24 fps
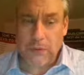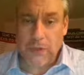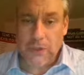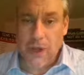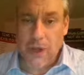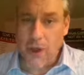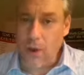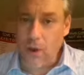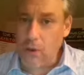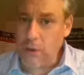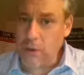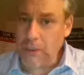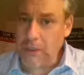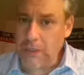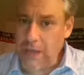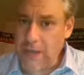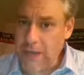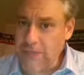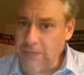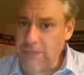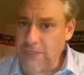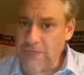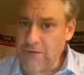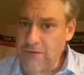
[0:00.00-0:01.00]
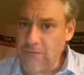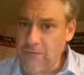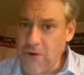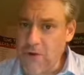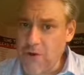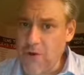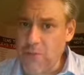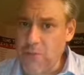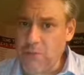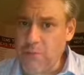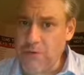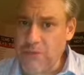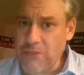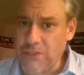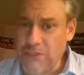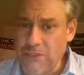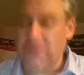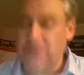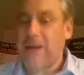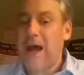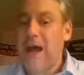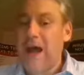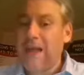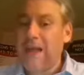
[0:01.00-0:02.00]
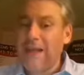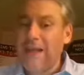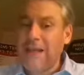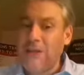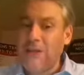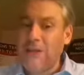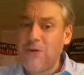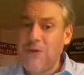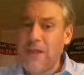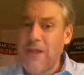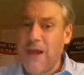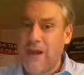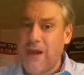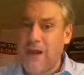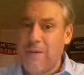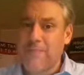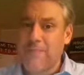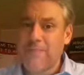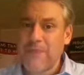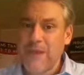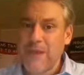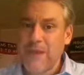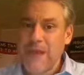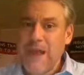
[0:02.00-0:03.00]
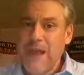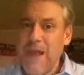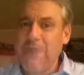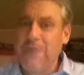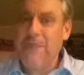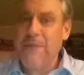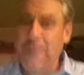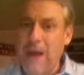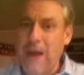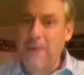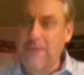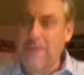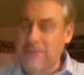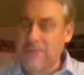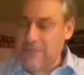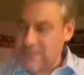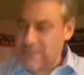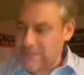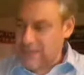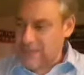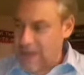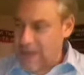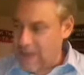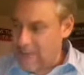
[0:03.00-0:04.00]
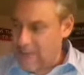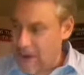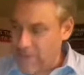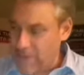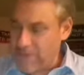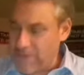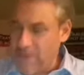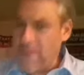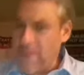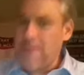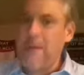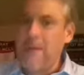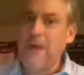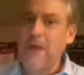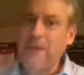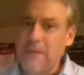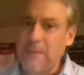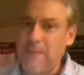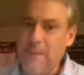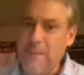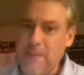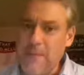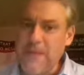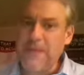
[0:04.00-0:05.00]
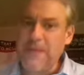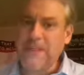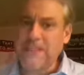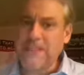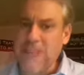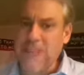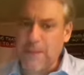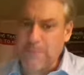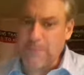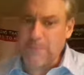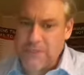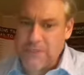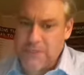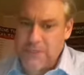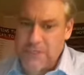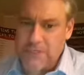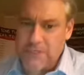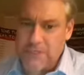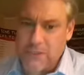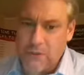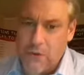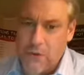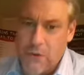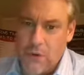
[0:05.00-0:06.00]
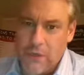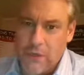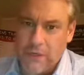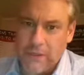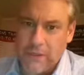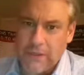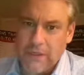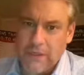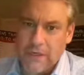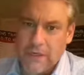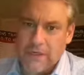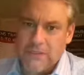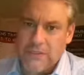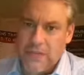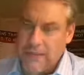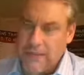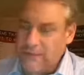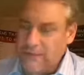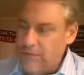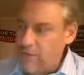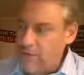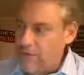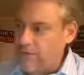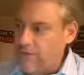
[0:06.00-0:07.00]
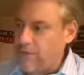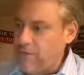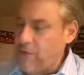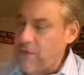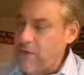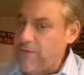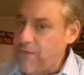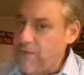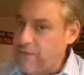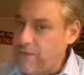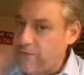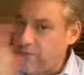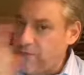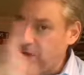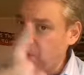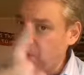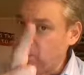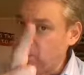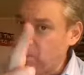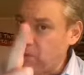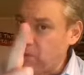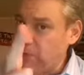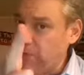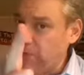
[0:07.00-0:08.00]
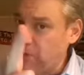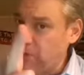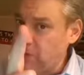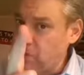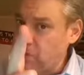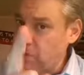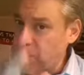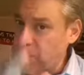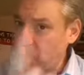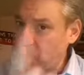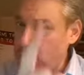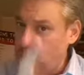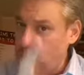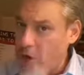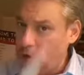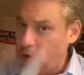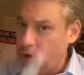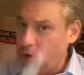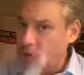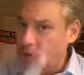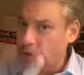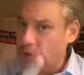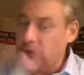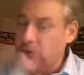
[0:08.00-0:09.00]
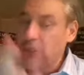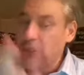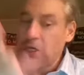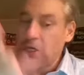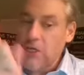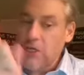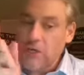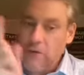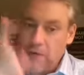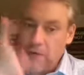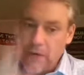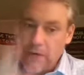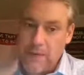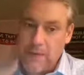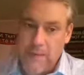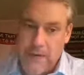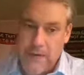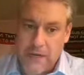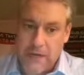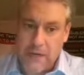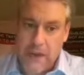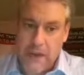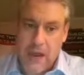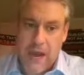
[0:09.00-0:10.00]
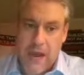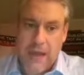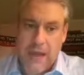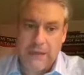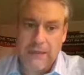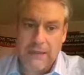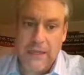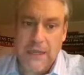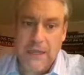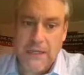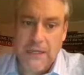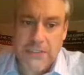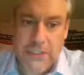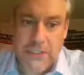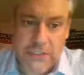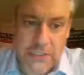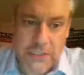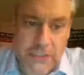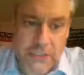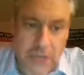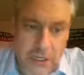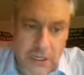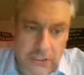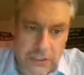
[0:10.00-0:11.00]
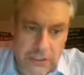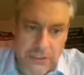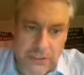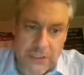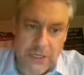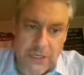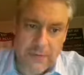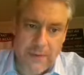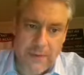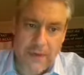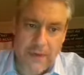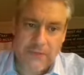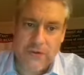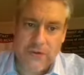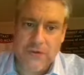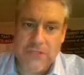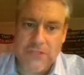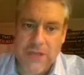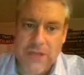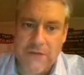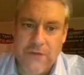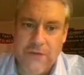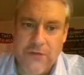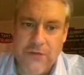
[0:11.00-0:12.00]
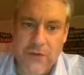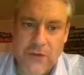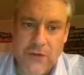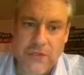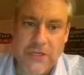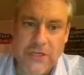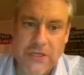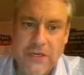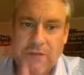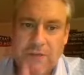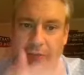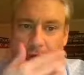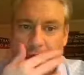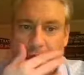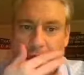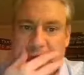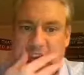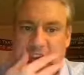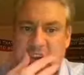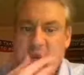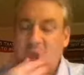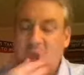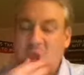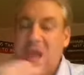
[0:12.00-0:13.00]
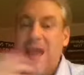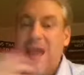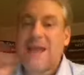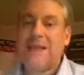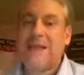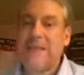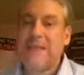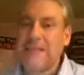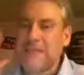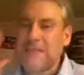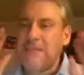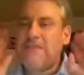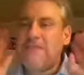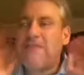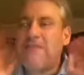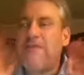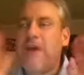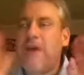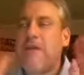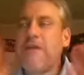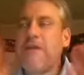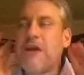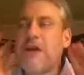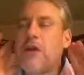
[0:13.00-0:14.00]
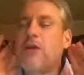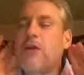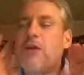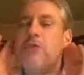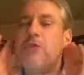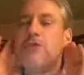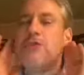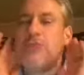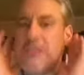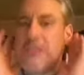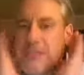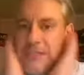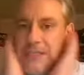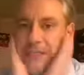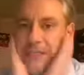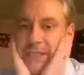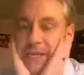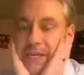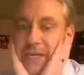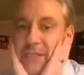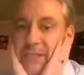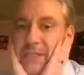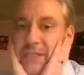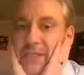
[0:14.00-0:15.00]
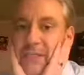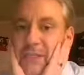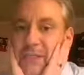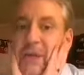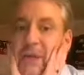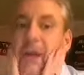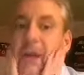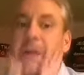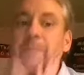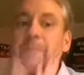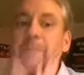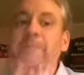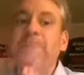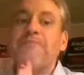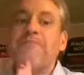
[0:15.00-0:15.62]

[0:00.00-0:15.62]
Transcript: a holy nation, a royal priesthood. Hallelujah. And the Bible says, Come out from among them and be ye separate, says the Lord. James 4 4, if you're friend with, friends with the world, you're an enemy of God. Jesus also said in Matthew 7, 13 to 14, listen very closely to this, okay?